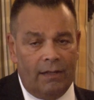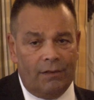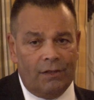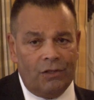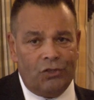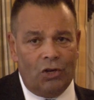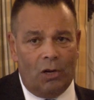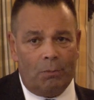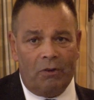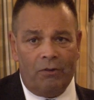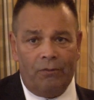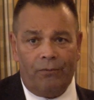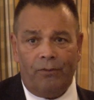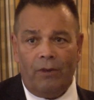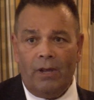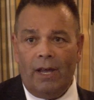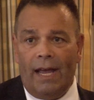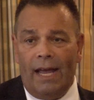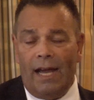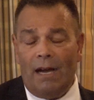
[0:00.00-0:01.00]
the job of
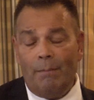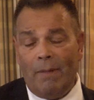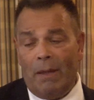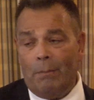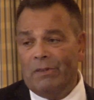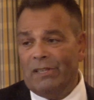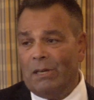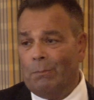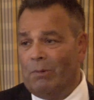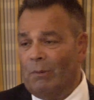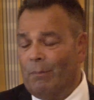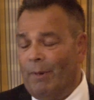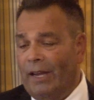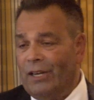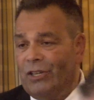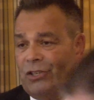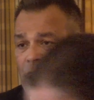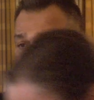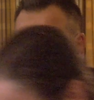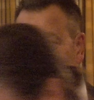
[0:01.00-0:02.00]
our members in
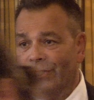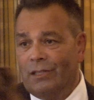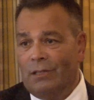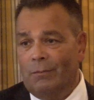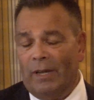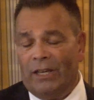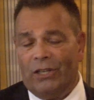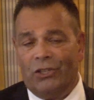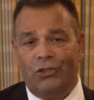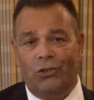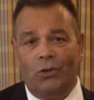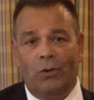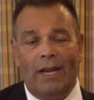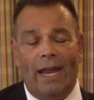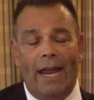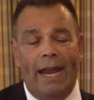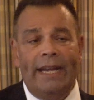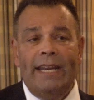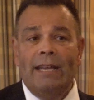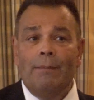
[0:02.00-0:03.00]
probation is to make sure
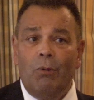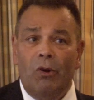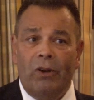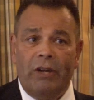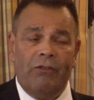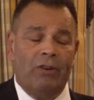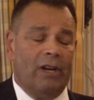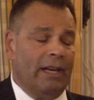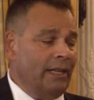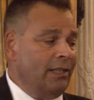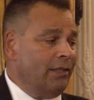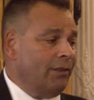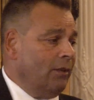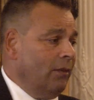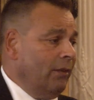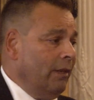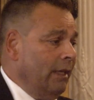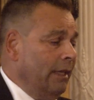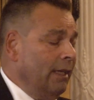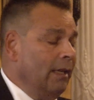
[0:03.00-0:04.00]
that anybody released
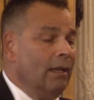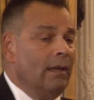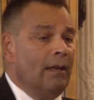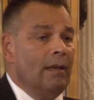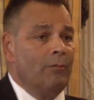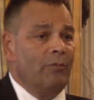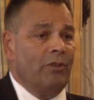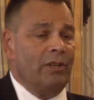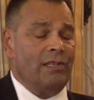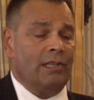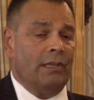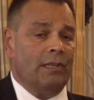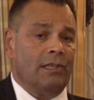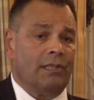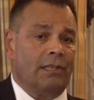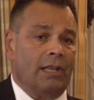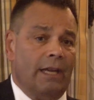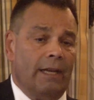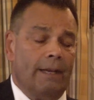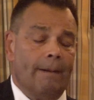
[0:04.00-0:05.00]
from the prison
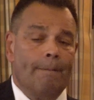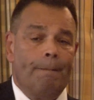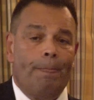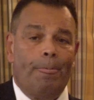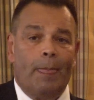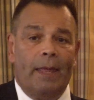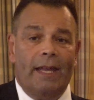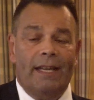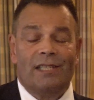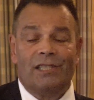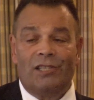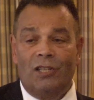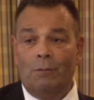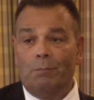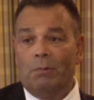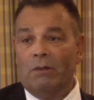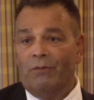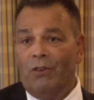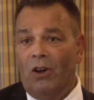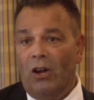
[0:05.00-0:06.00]
estate is
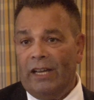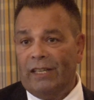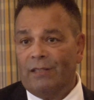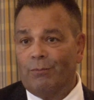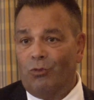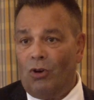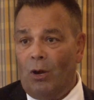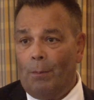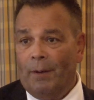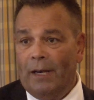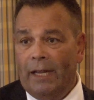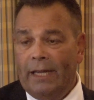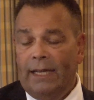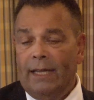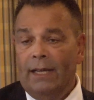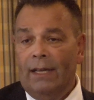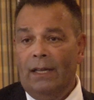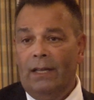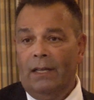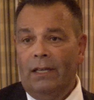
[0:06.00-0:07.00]
supervised properly
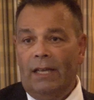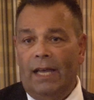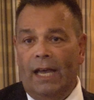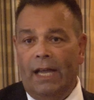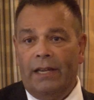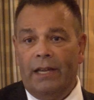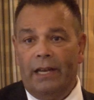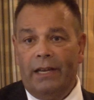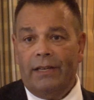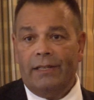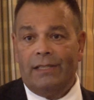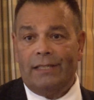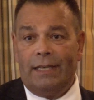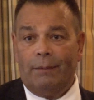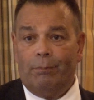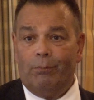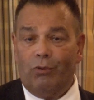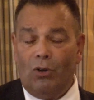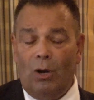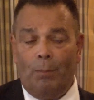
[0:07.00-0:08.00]
and that there's
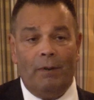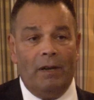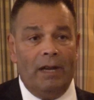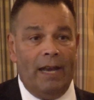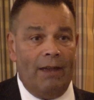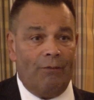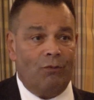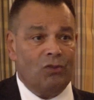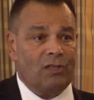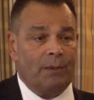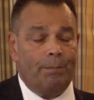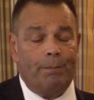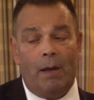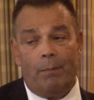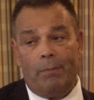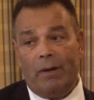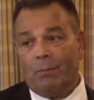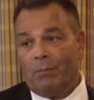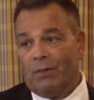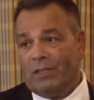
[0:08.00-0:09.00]
a proper levels of
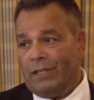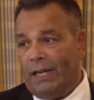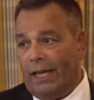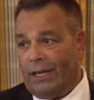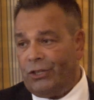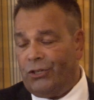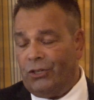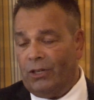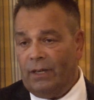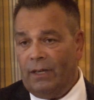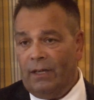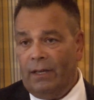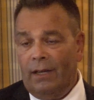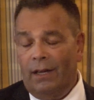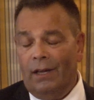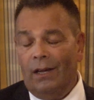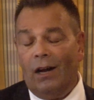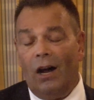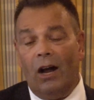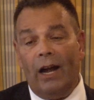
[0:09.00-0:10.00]
public protection.
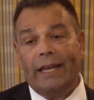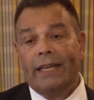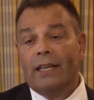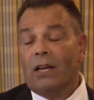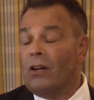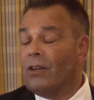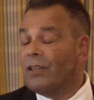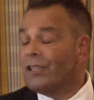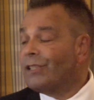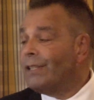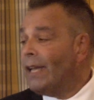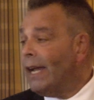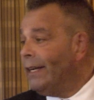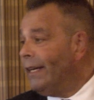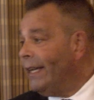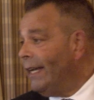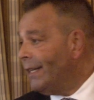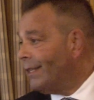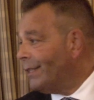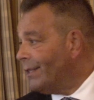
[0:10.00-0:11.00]
I can't stand
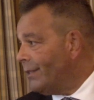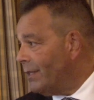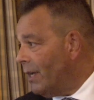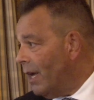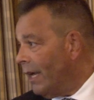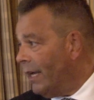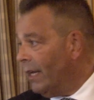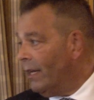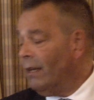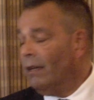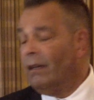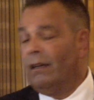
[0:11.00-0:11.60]
here today